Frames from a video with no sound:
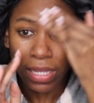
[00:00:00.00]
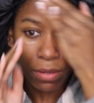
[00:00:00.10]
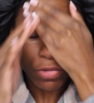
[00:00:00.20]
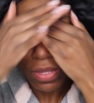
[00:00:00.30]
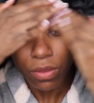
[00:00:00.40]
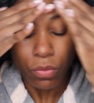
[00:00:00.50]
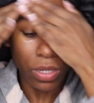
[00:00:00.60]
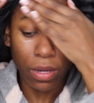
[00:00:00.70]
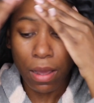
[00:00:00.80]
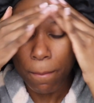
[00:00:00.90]
camera, and then we're
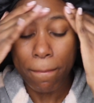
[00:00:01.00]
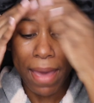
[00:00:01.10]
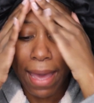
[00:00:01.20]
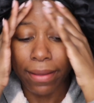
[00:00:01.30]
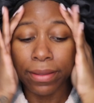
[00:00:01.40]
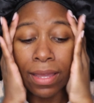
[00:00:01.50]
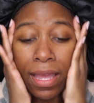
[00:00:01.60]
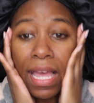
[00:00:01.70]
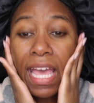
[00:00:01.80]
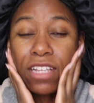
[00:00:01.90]
gonna come back
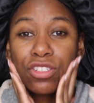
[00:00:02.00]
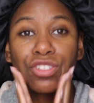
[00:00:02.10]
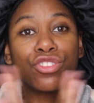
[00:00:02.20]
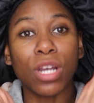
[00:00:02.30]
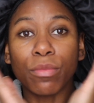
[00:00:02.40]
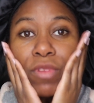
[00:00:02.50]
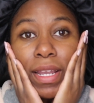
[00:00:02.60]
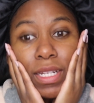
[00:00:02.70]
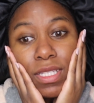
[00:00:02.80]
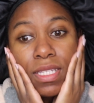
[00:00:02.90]
and just jump
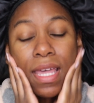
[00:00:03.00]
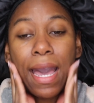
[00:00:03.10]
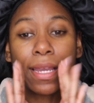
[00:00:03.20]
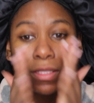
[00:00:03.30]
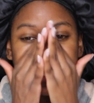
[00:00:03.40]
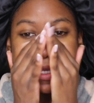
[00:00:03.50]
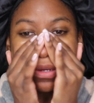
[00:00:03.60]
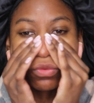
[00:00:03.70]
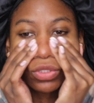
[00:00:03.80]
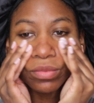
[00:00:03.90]
right into the eyes.
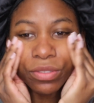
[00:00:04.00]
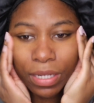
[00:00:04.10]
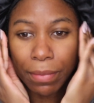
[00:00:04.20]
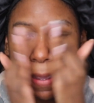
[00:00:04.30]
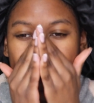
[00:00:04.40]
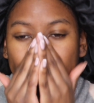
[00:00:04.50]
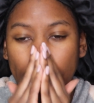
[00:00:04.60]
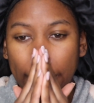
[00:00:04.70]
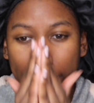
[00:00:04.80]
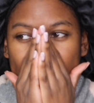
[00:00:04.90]
So we'll be right back.
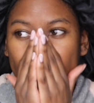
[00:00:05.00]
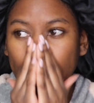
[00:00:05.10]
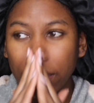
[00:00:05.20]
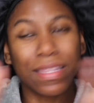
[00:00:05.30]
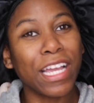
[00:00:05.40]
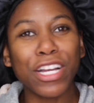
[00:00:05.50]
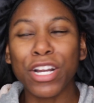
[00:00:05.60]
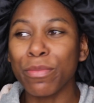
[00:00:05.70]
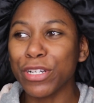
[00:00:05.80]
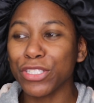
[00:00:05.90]
Like a
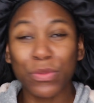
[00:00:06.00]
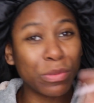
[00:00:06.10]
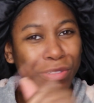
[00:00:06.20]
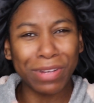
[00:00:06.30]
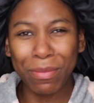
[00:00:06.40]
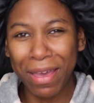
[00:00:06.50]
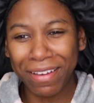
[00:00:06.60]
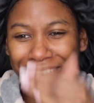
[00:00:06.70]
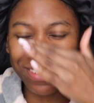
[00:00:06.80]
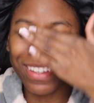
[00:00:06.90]
commercial, we'll be right
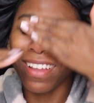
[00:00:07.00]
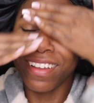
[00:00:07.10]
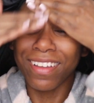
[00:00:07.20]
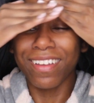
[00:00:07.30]
back.